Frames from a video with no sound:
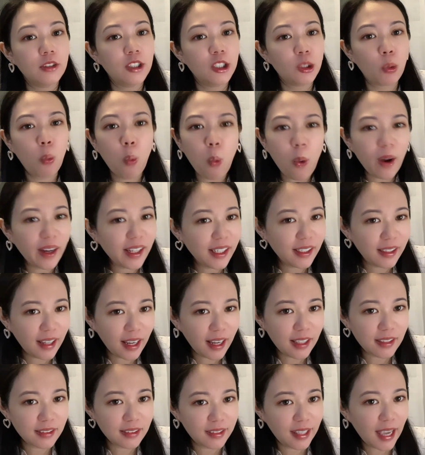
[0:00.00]
20
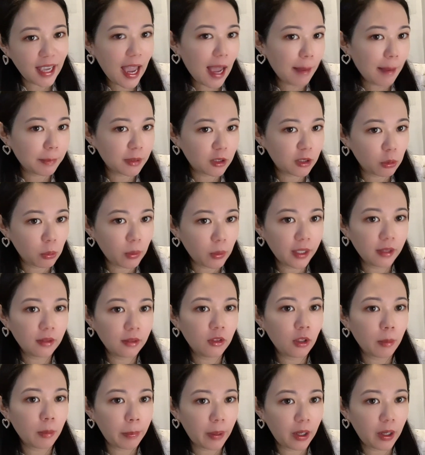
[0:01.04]
days gap
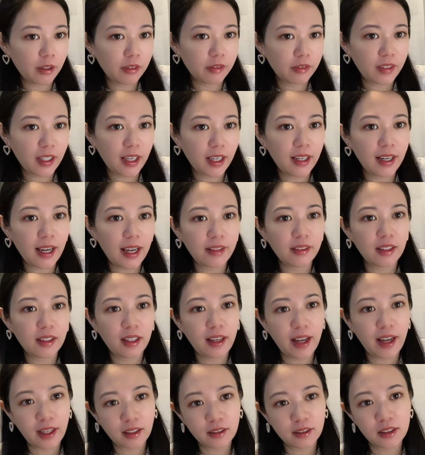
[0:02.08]
between your birthday and the
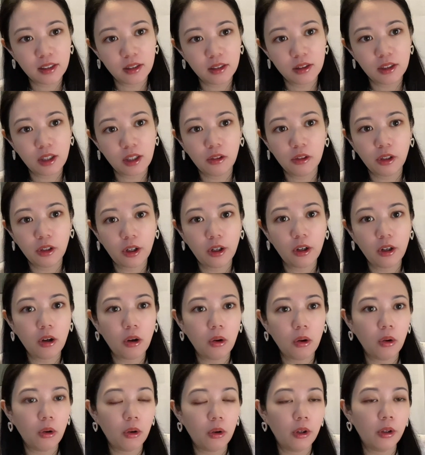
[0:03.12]
next solar
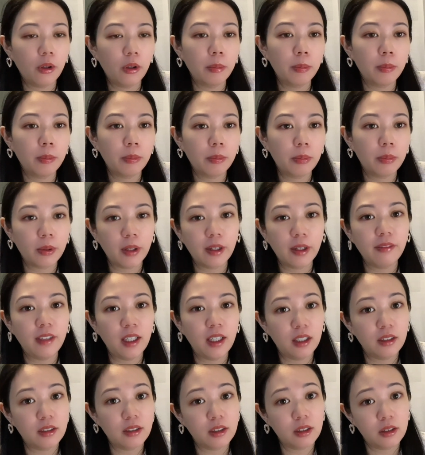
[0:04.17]
or
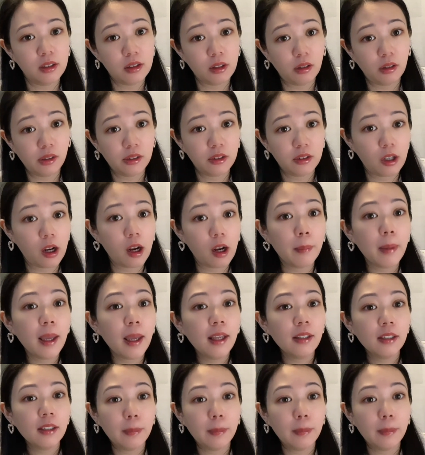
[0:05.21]
previous solar term,